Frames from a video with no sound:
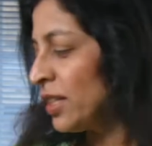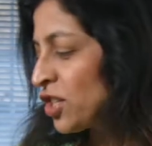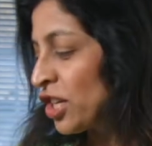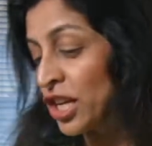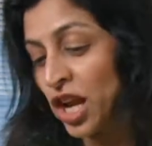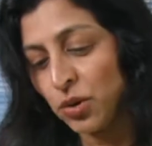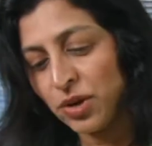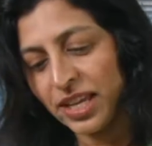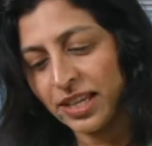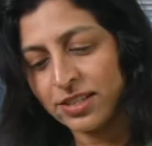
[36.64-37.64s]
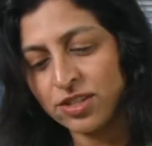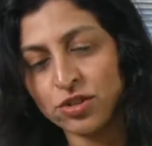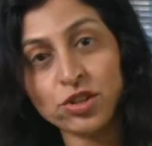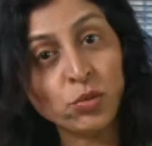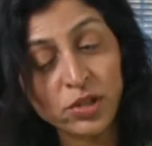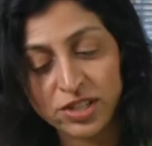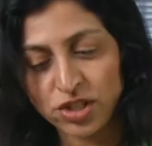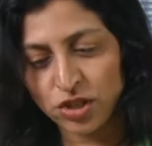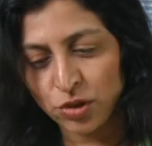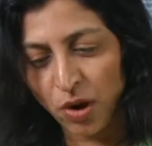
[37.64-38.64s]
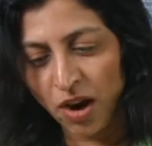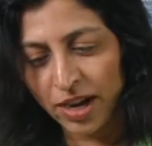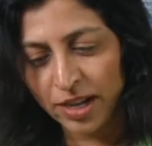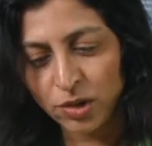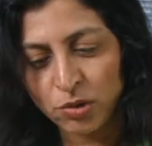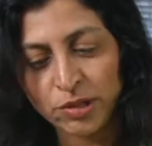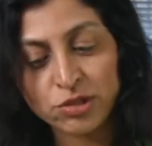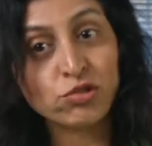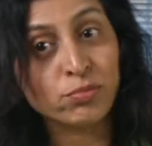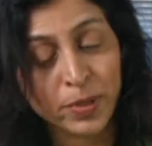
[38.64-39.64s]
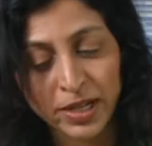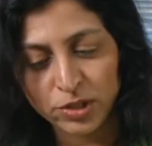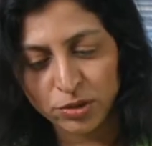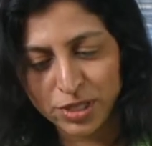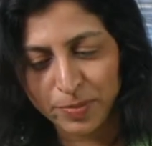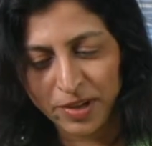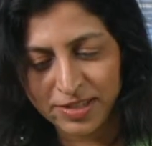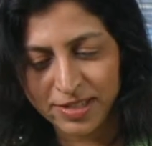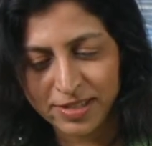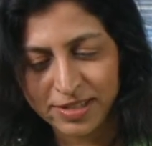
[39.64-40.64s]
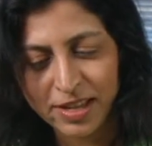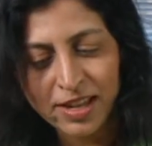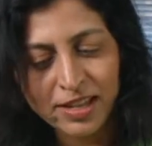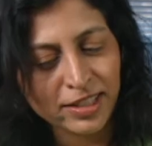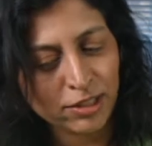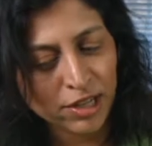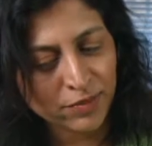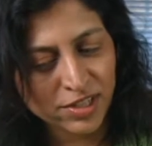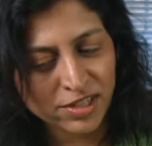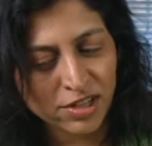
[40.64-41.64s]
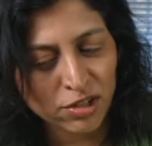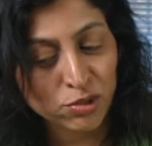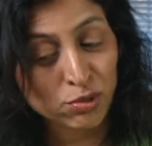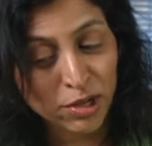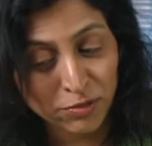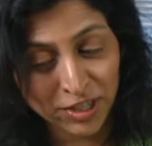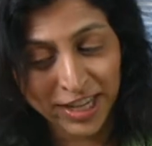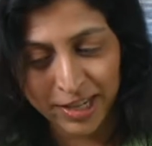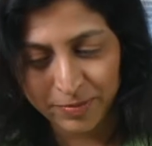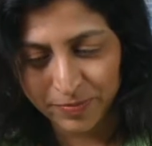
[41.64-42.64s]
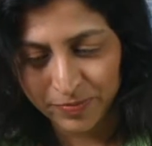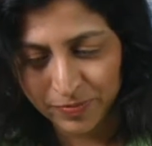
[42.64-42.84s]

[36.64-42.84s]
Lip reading: to low heat. You don't want it too high or else you'll burn your spices and then you'll have to start all over again.